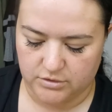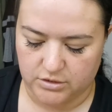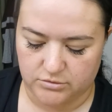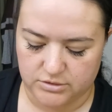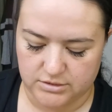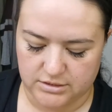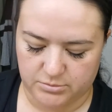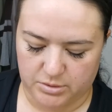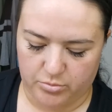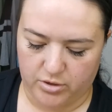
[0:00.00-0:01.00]
I use this as
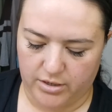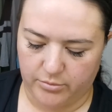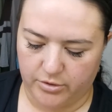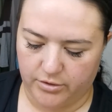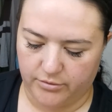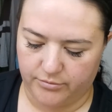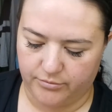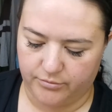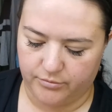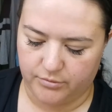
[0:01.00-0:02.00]
my primer.
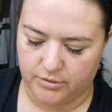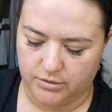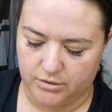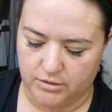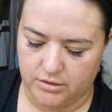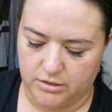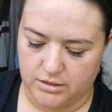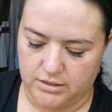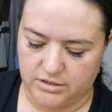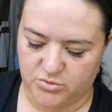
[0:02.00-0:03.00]

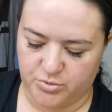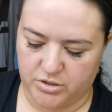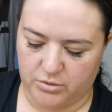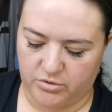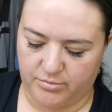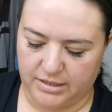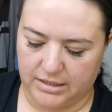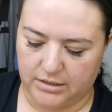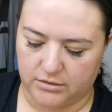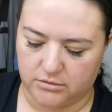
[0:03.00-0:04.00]
And I just put it on with my
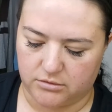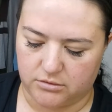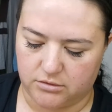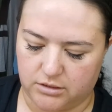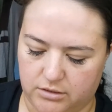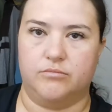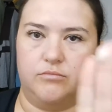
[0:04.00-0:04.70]
hands, like